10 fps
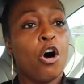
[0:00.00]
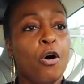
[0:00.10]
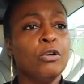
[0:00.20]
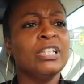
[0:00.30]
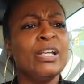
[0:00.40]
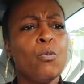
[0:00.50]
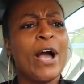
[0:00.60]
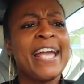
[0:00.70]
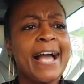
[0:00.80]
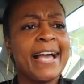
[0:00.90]
Only
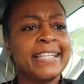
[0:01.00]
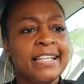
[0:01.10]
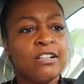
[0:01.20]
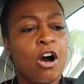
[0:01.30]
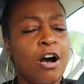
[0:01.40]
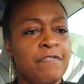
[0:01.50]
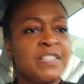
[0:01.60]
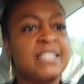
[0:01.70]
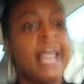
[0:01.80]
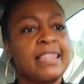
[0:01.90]
way I can
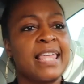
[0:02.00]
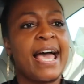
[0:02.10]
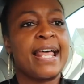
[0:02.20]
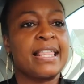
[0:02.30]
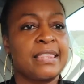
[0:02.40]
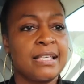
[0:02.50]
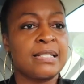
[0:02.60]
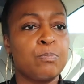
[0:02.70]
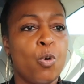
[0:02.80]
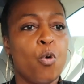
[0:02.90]
offset that at
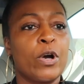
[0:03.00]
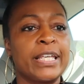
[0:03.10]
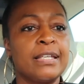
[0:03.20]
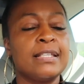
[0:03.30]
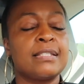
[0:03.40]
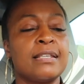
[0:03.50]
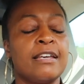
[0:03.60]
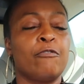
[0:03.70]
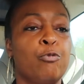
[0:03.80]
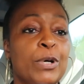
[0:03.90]
this point is
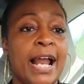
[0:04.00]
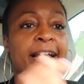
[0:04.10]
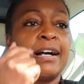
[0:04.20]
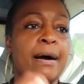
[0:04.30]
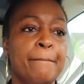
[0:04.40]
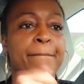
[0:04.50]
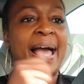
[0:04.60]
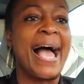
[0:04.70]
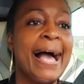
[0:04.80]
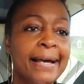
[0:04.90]
if when I come
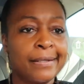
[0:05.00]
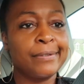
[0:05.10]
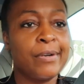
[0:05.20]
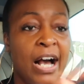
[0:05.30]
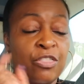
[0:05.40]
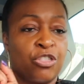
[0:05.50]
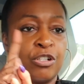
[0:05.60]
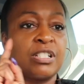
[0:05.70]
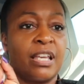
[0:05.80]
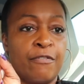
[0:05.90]
back on
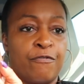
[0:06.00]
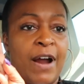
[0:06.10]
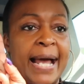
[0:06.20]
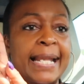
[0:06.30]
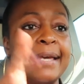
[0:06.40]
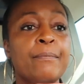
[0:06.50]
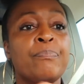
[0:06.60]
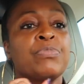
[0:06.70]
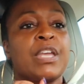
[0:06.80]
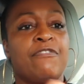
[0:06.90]
Thursday and Friday,
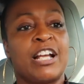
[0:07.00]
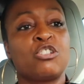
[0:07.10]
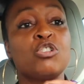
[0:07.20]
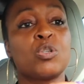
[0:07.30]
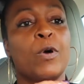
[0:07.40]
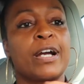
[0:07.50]
if I choose to